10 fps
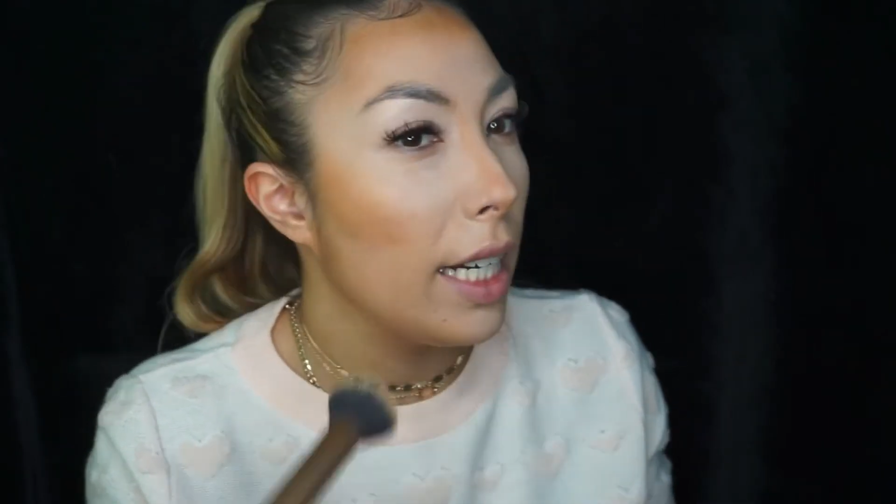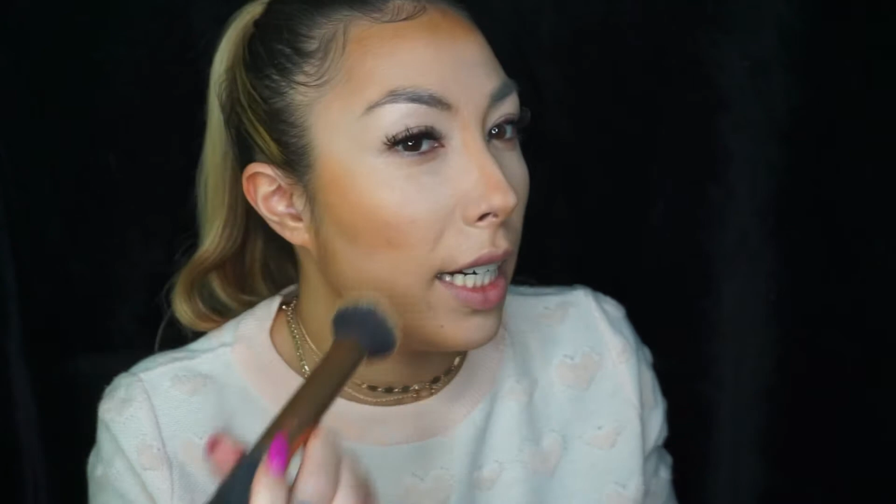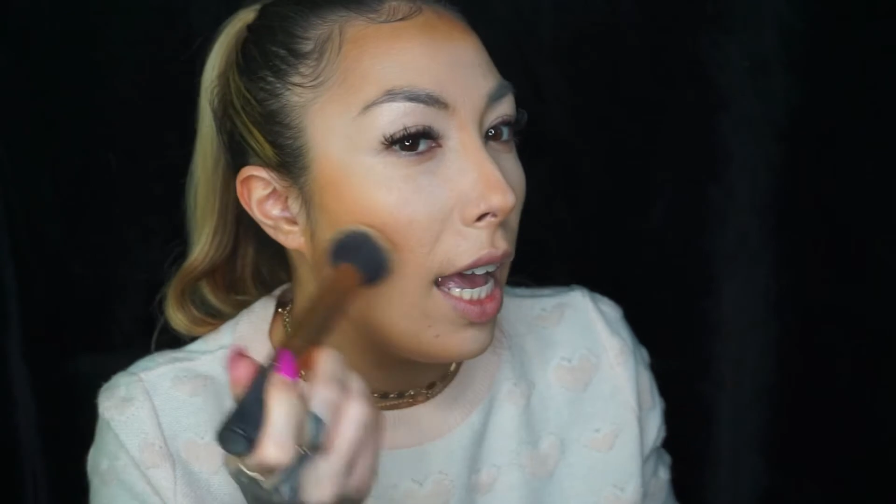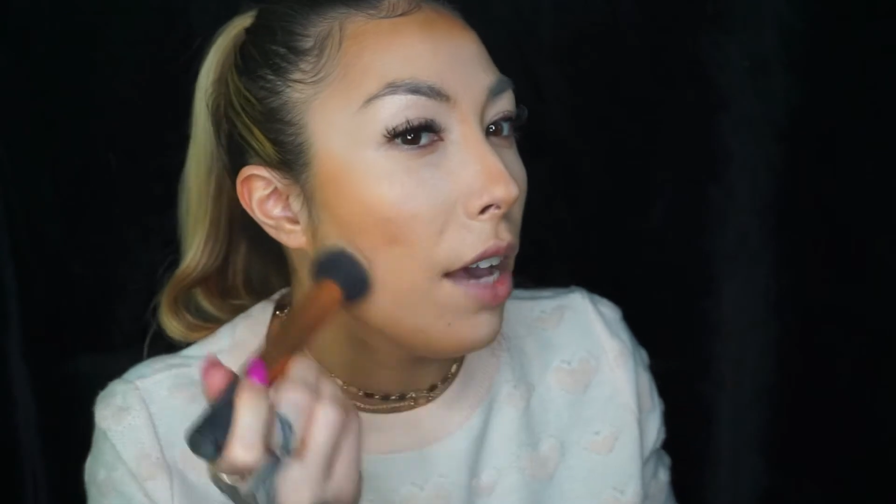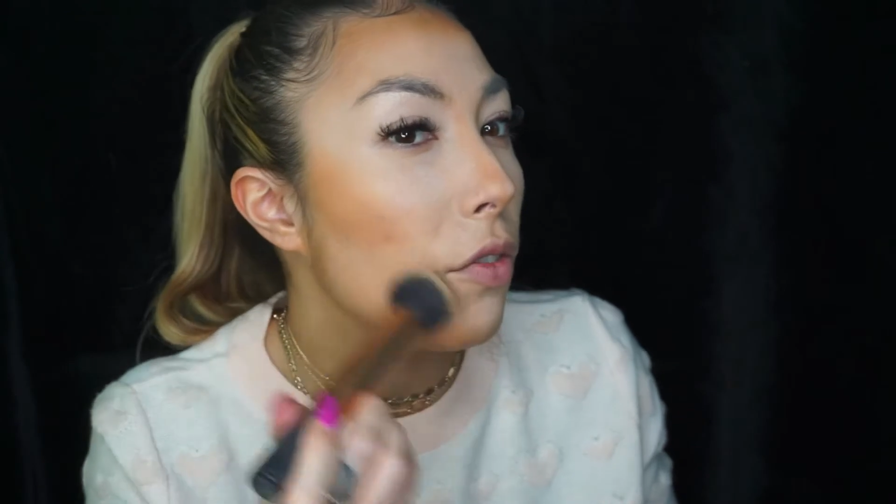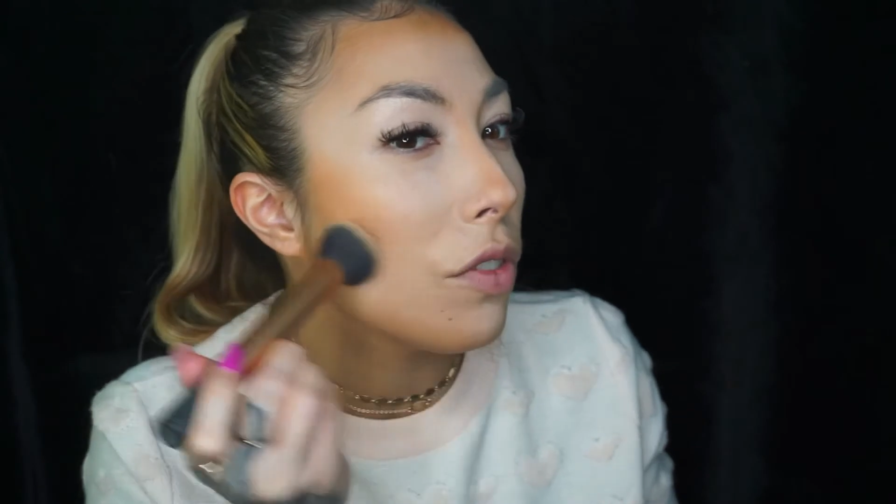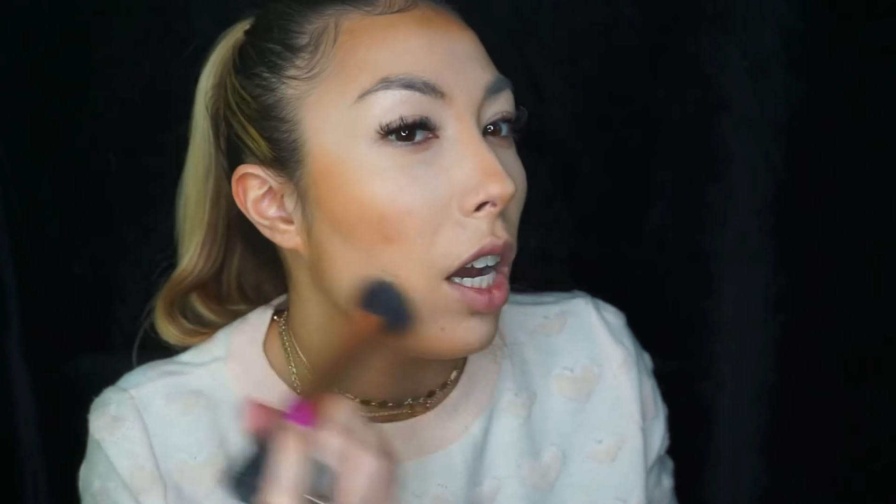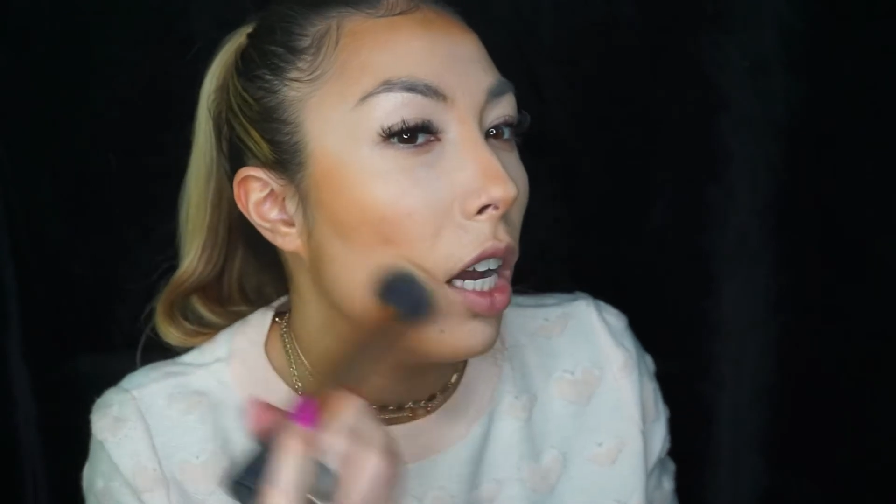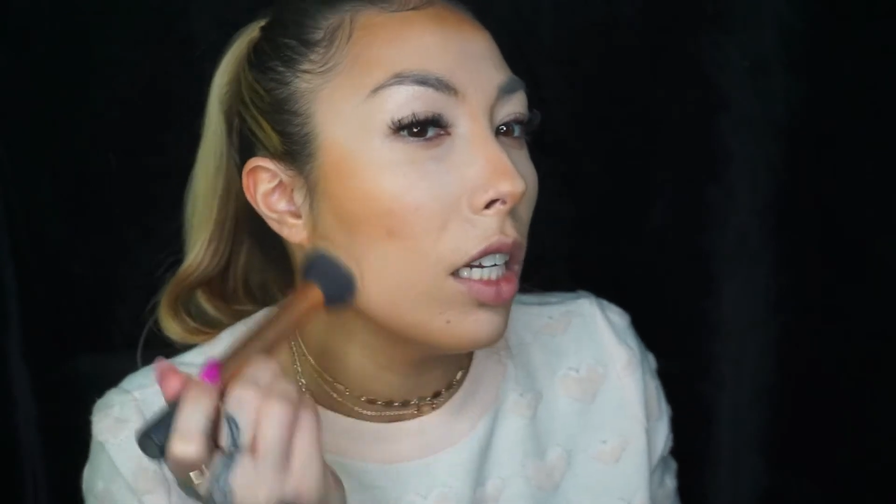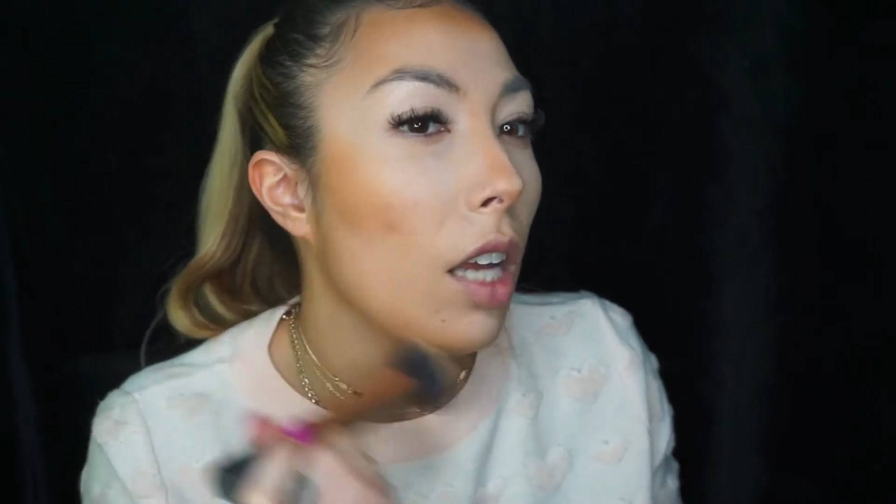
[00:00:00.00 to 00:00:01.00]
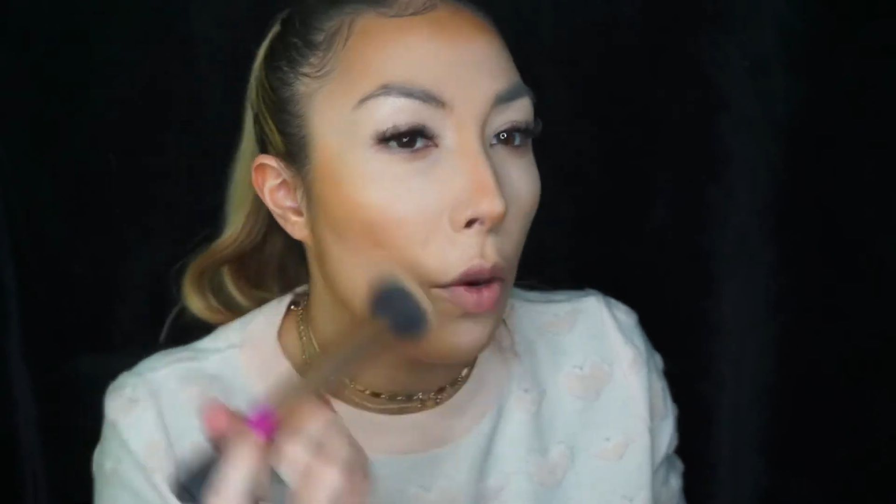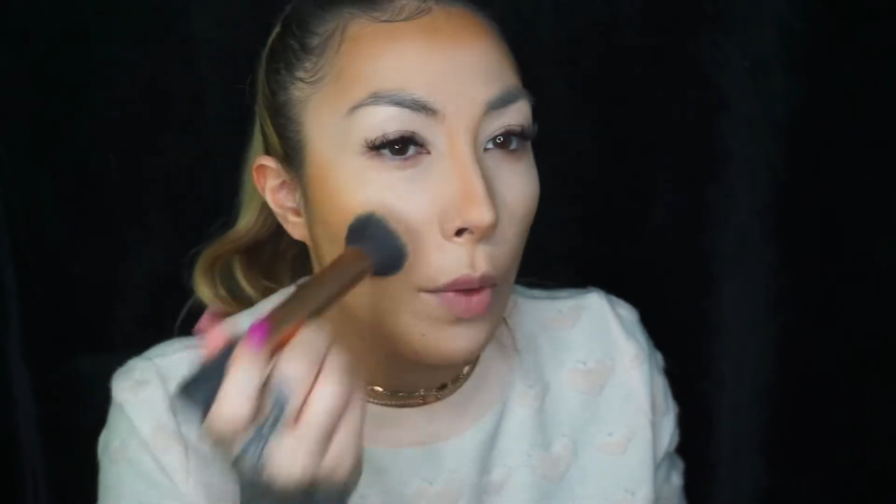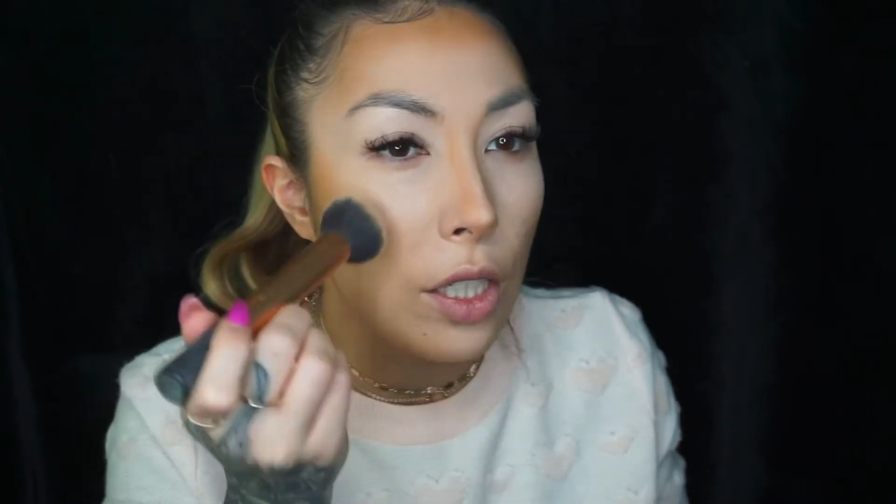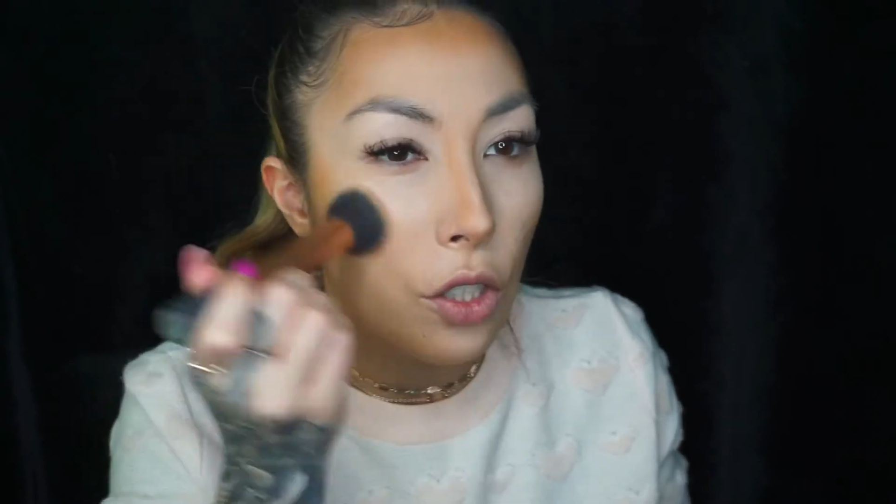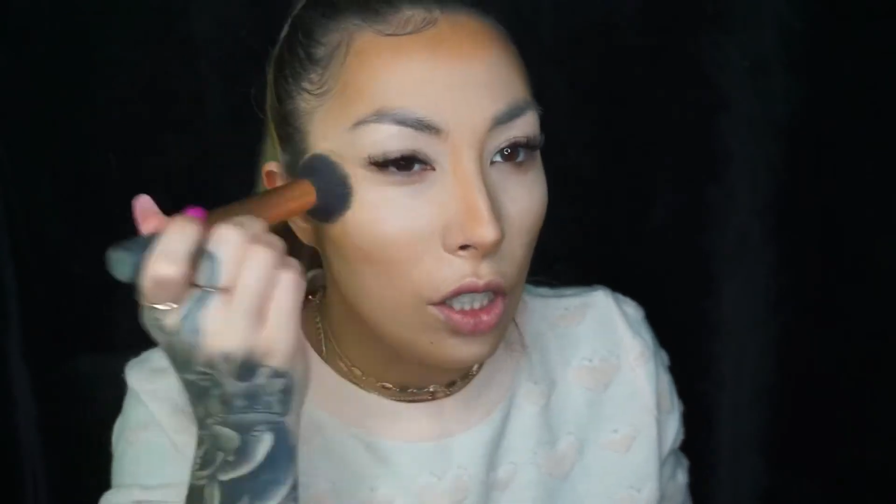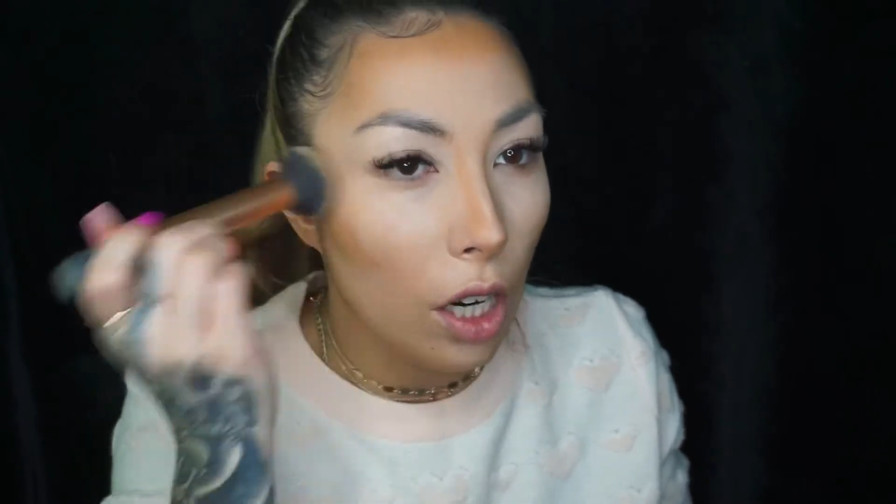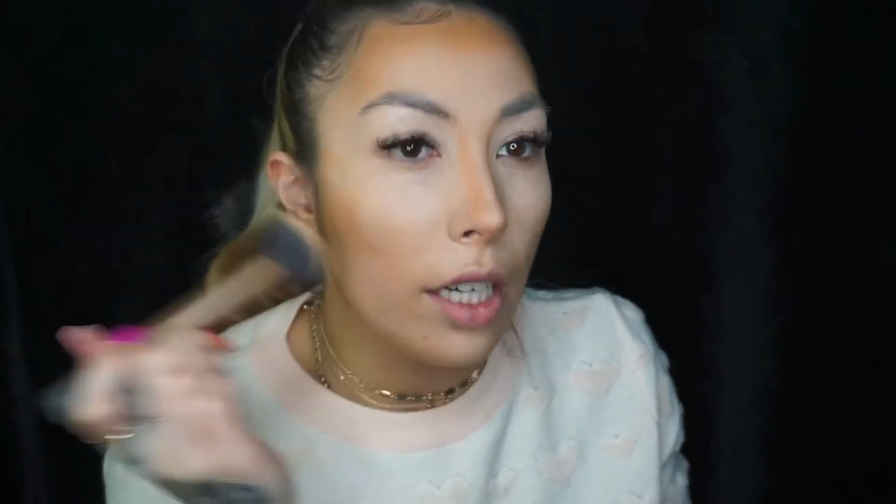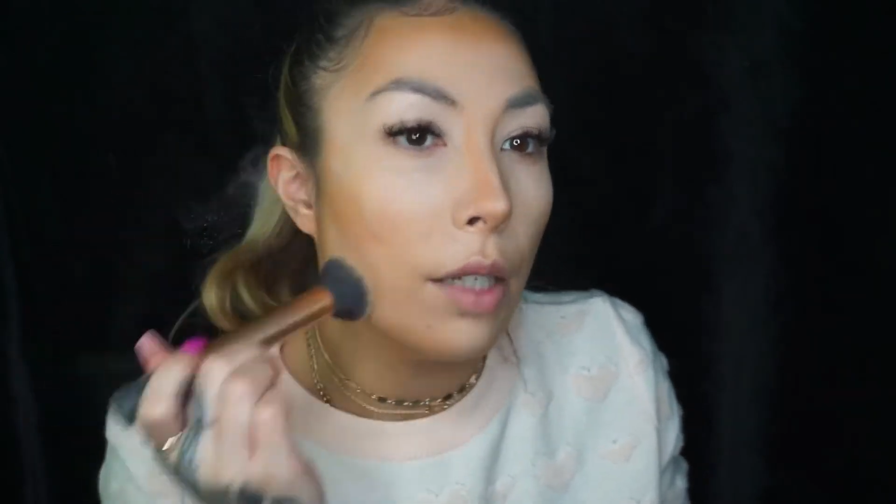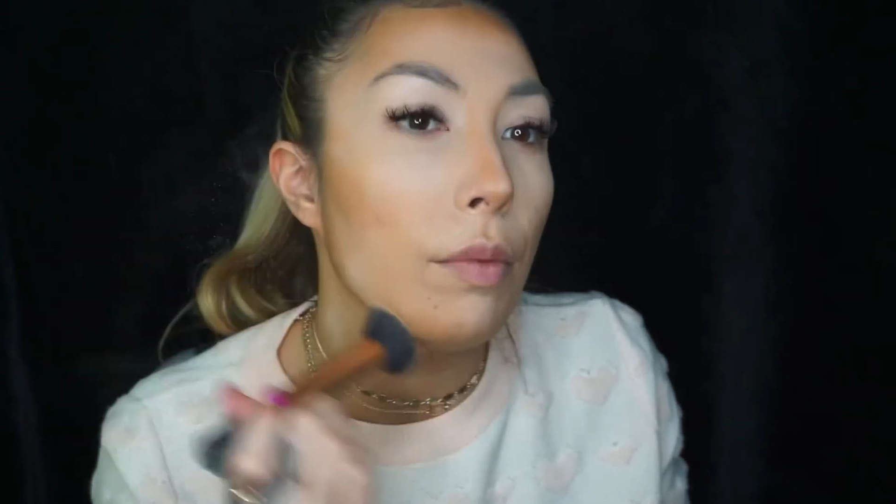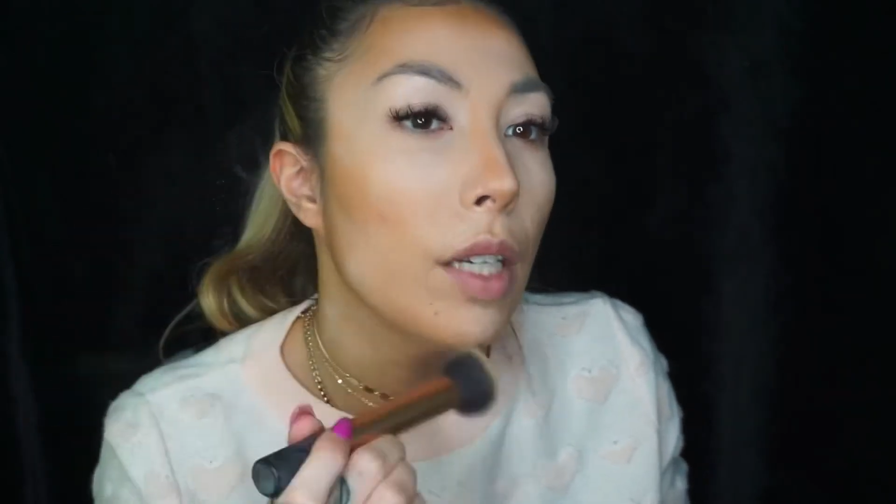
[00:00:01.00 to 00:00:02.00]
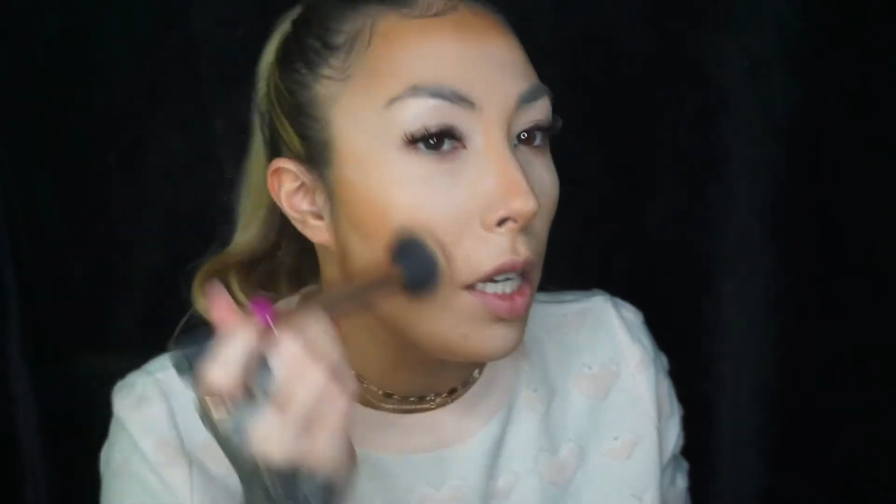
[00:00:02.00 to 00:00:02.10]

left, I will just kind of